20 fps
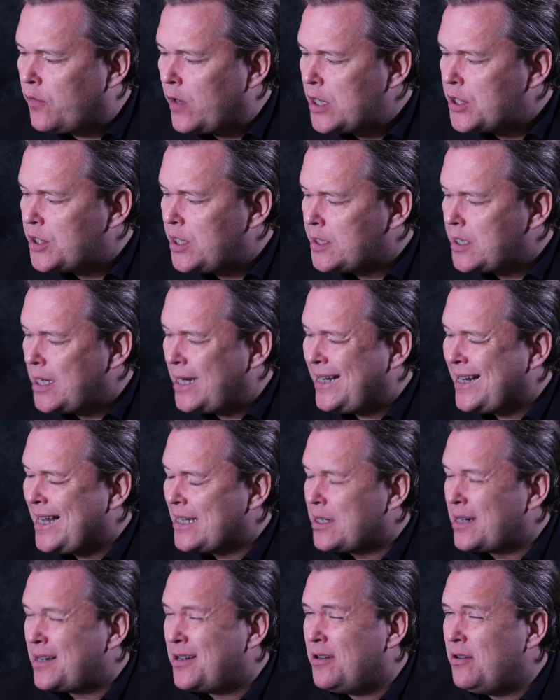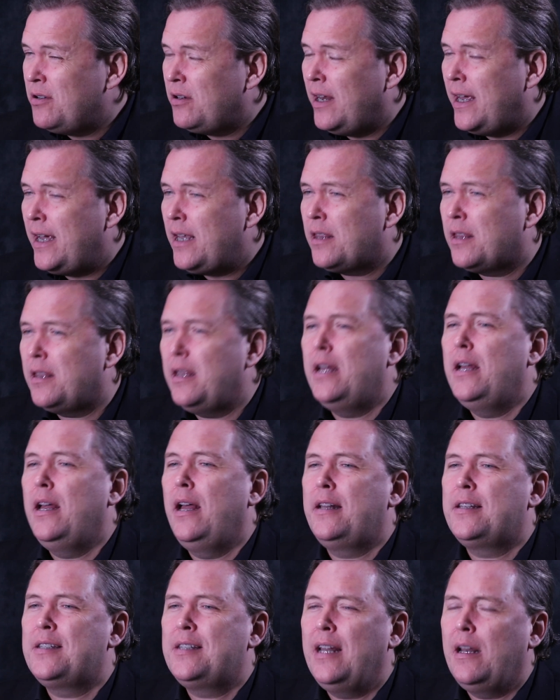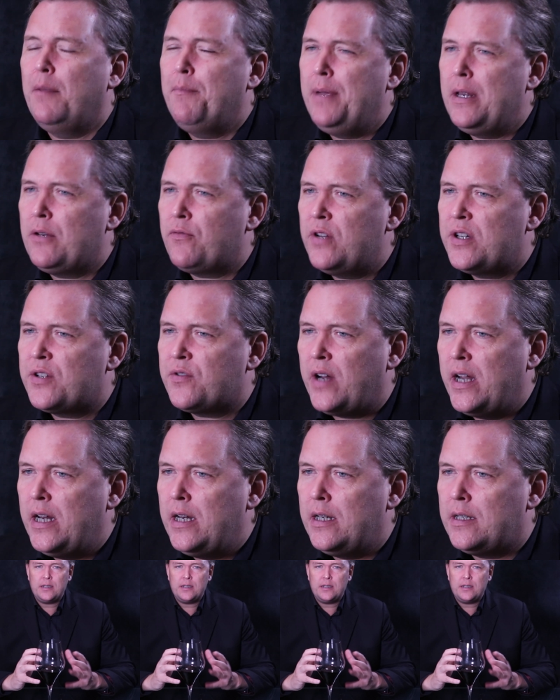freshness and it has a good length. It's still a bit restrained.